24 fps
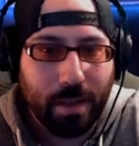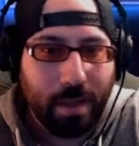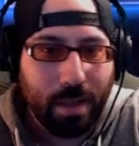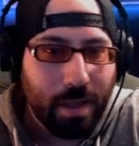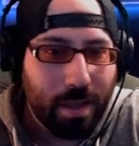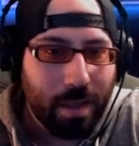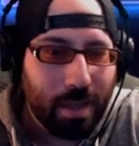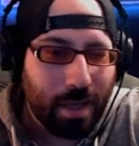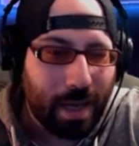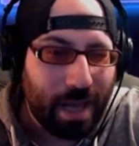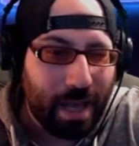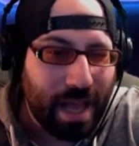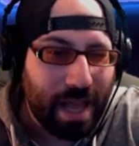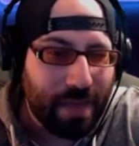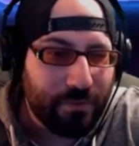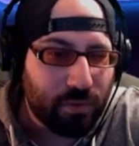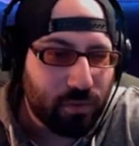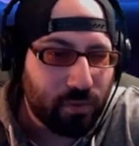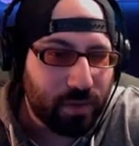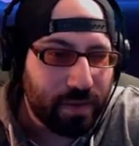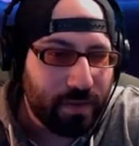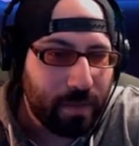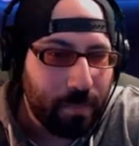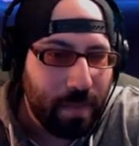I haven't
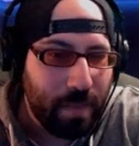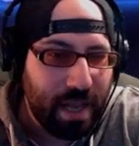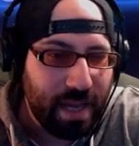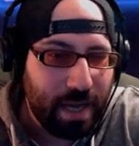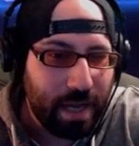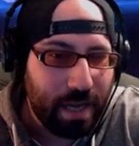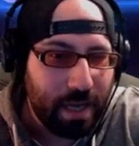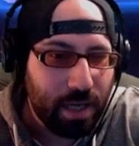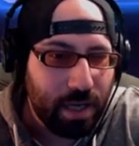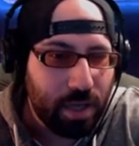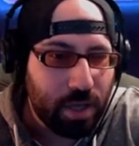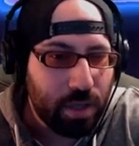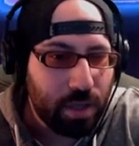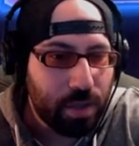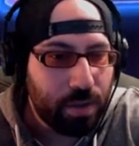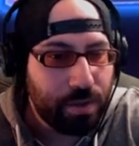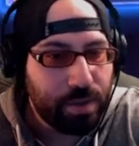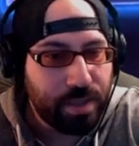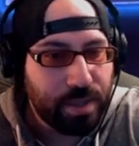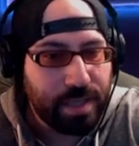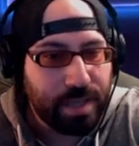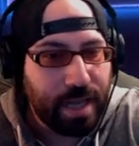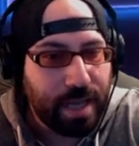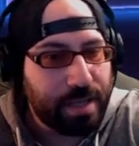really made any
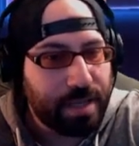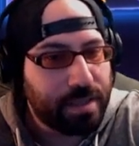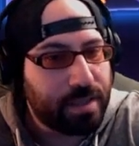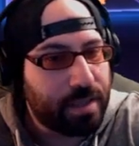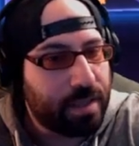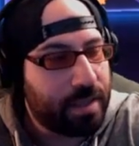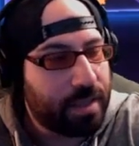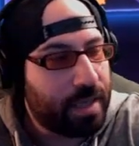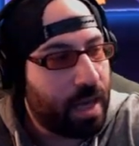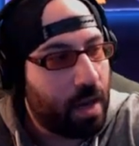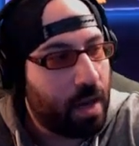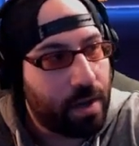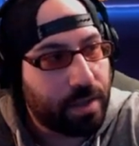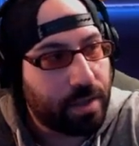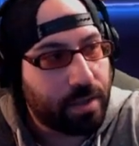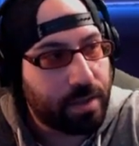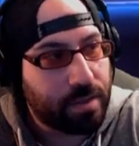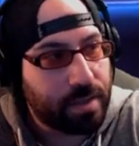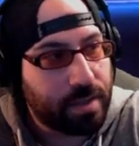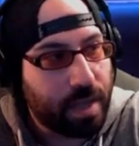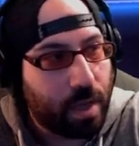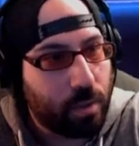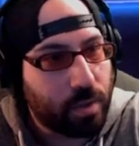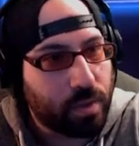huge dents in characters
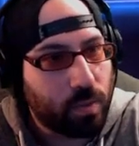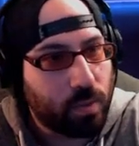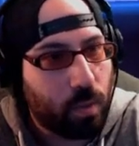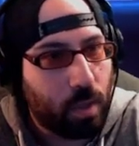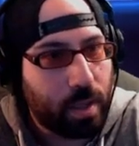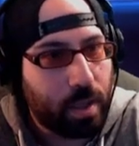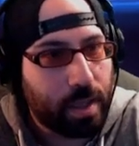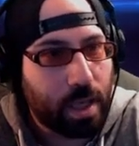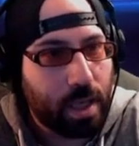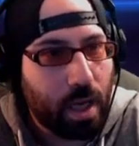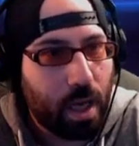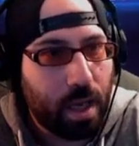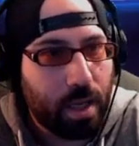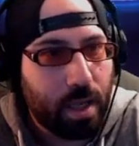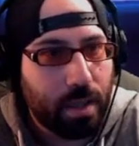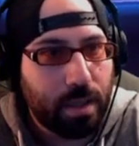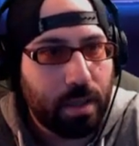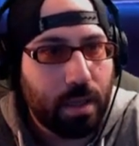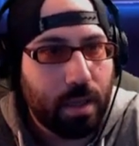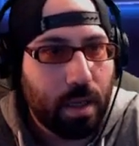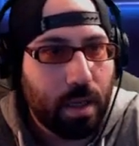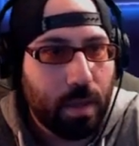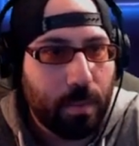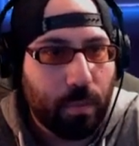I was working on.
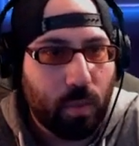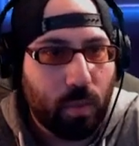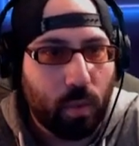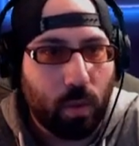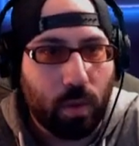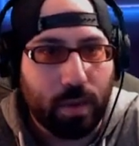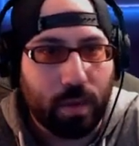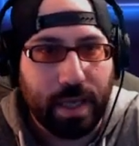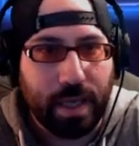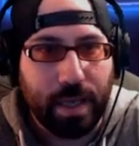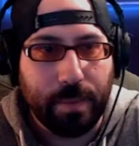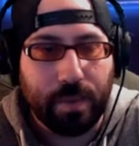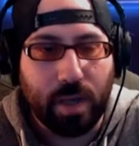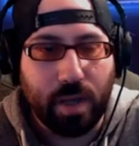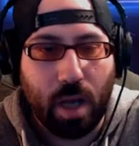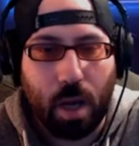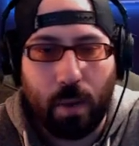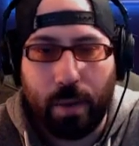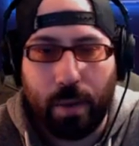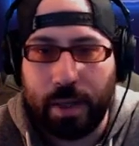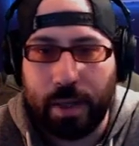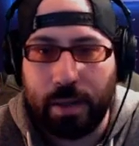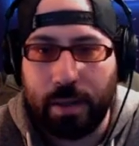We'll keep going.